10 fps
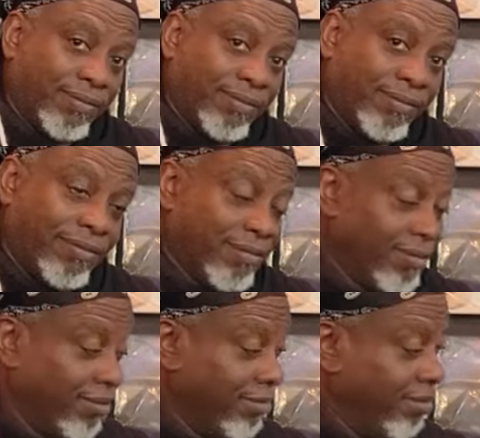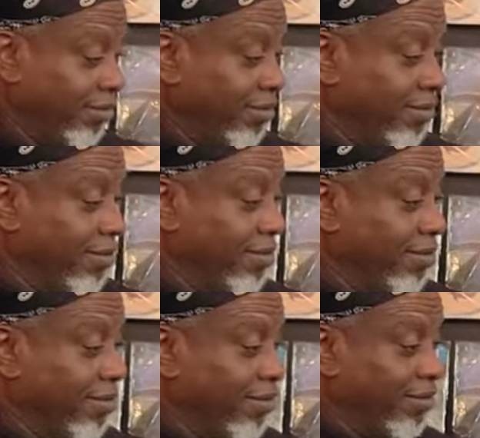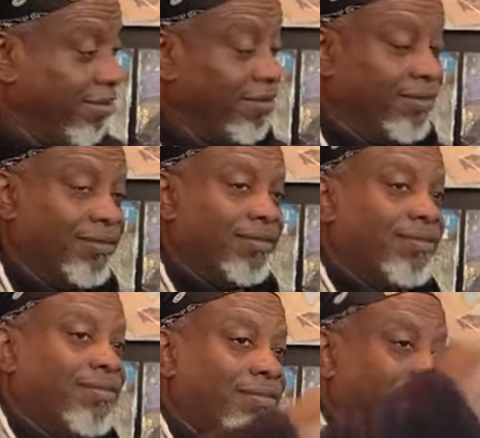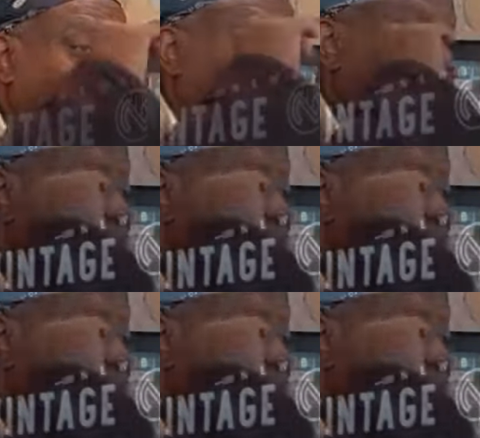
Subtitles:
(silent)